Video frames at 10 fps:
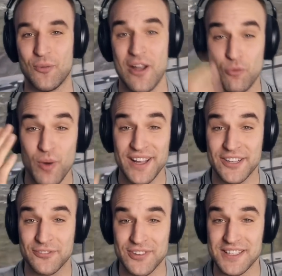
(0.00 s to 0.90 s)
We have
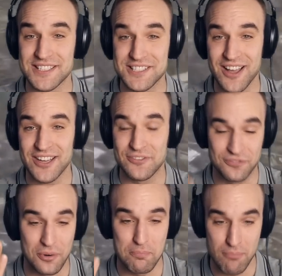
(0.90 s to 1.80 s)
waited for this sight
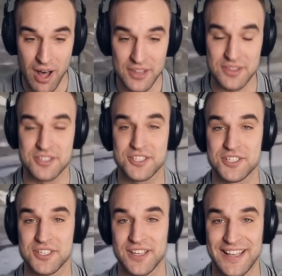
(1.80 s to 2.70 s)
for months.
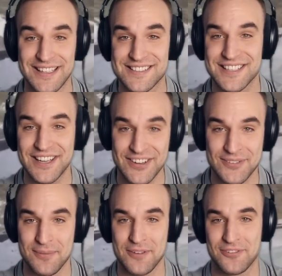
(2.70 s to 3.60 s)
It's
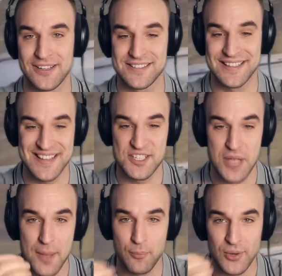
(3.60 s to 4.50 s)
here, my friends. Let's
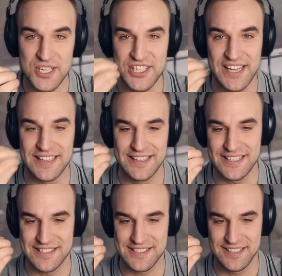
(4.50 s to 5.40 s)
appreciate
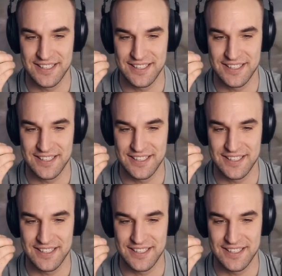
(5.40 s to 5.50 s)
this.